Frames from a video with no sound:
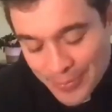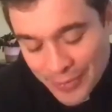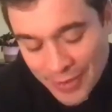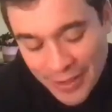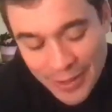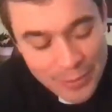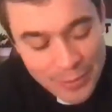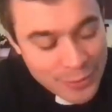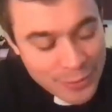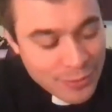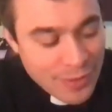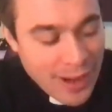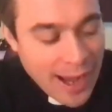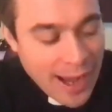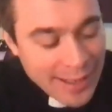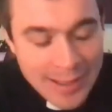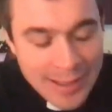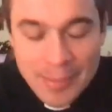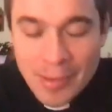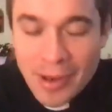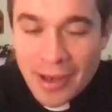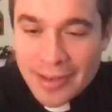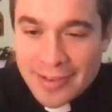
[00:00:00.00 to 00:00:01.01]
it was a
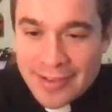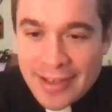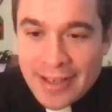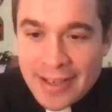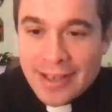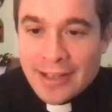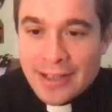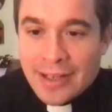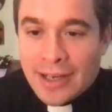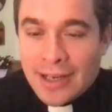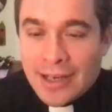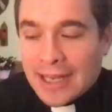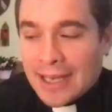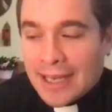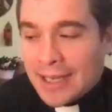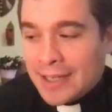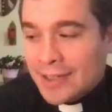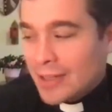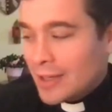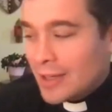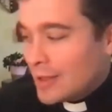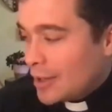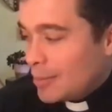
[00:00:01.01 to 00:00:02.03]
random idea that I
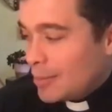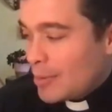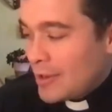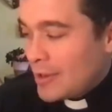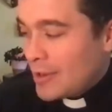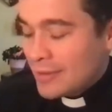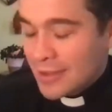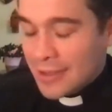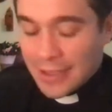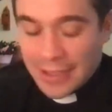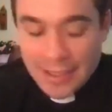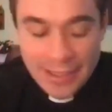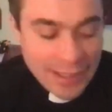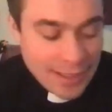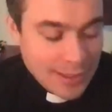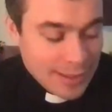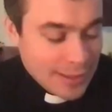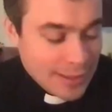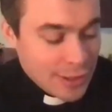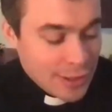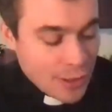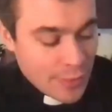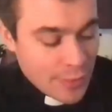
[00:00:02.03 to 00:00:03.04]
had. I
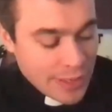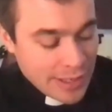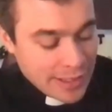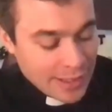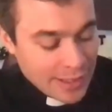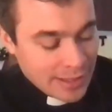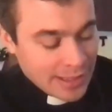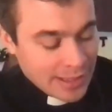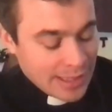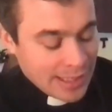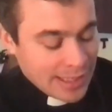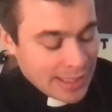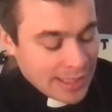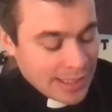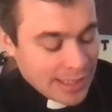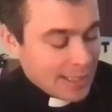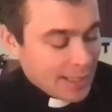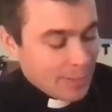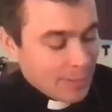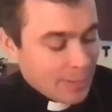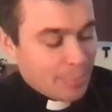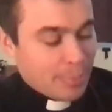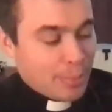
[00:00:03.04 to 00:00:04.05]
basically, you know, in
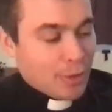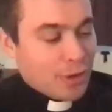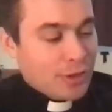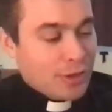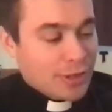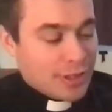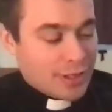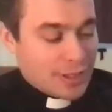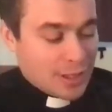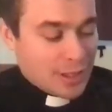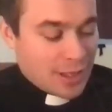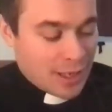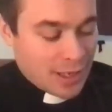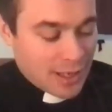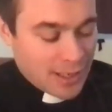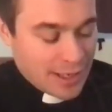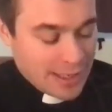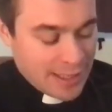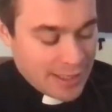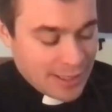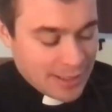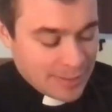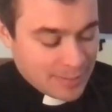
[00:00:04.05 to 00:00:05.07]
the book,
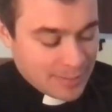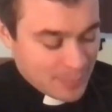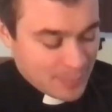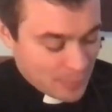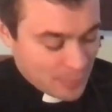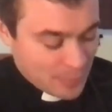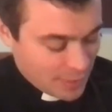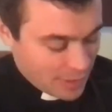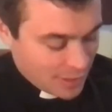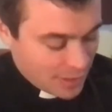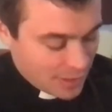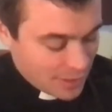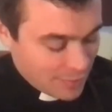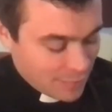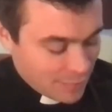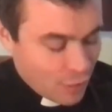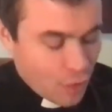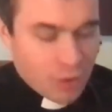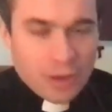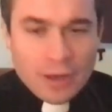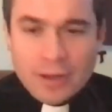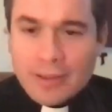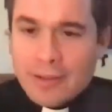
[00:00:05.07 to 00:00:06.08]
I've
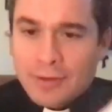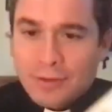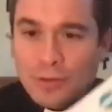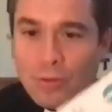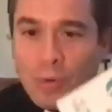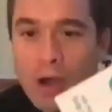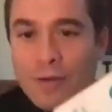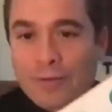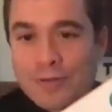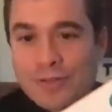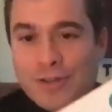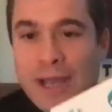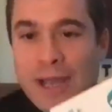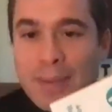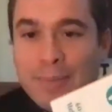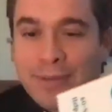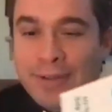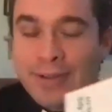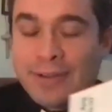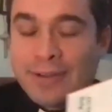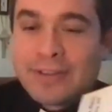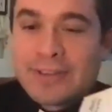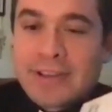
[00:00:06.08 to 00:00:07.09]
got, I think, 12
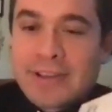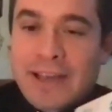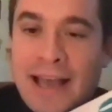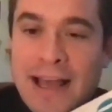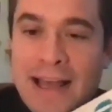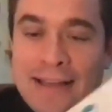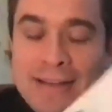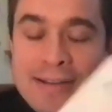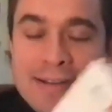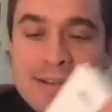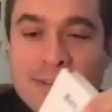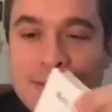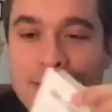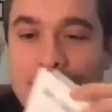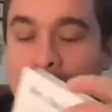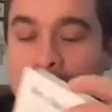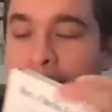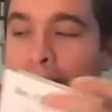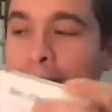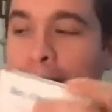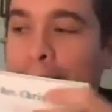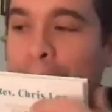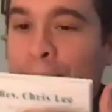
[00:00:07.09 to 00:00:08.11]
chapters. And
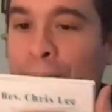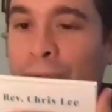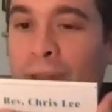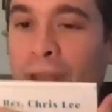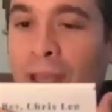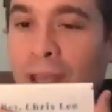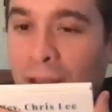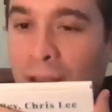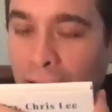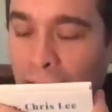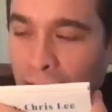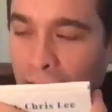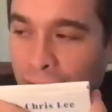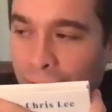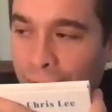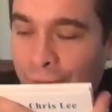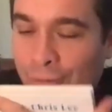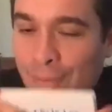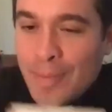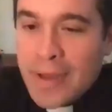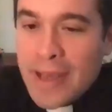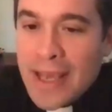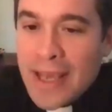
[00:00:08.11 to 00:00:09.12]

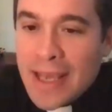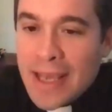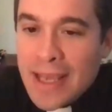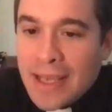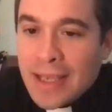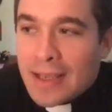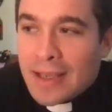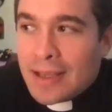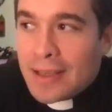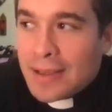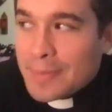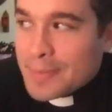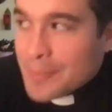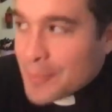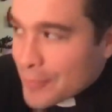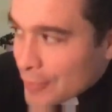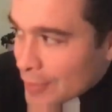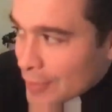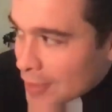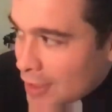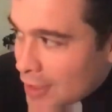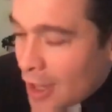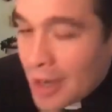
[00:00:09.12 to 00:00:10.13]
for me,
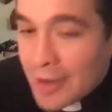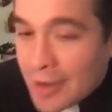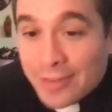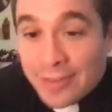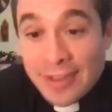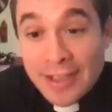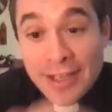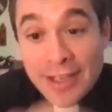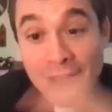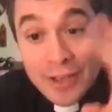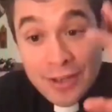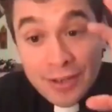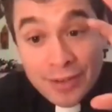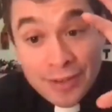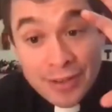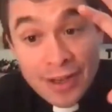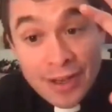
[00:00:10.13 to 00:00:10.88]
I see